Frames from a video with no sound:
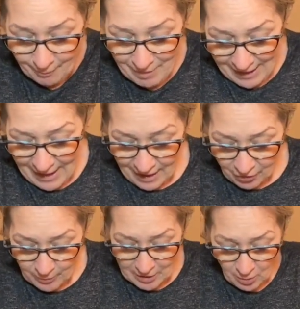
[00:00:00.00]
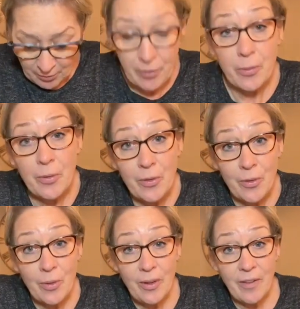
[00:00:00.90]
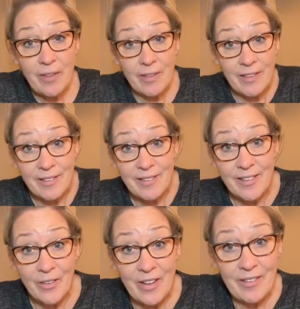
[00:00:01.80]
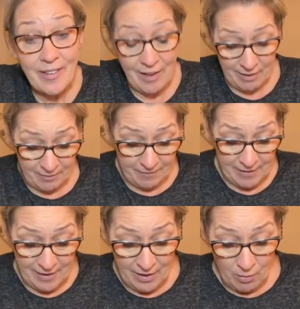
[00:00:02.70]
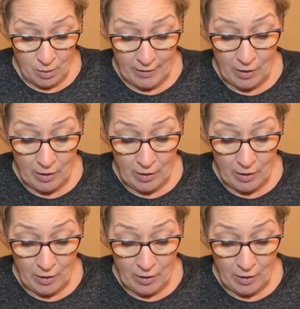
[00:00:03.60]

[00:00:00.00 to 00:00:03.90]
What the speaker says: But as we go through this series of what we